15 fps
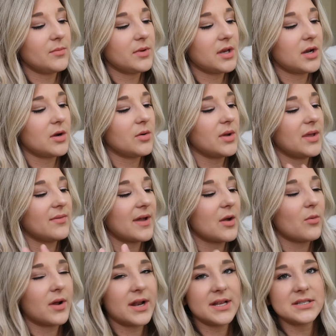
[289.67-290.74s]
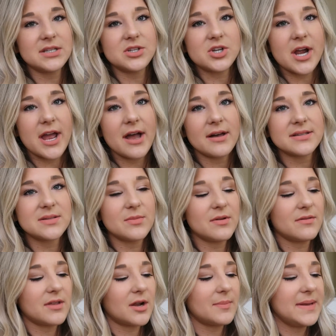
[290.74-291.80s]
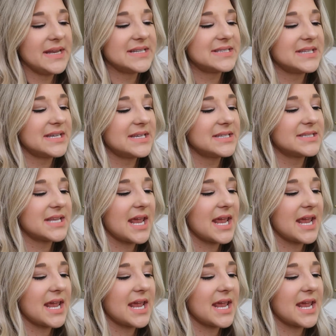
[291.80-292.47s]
you know, if I wanted to try out some of their pieces.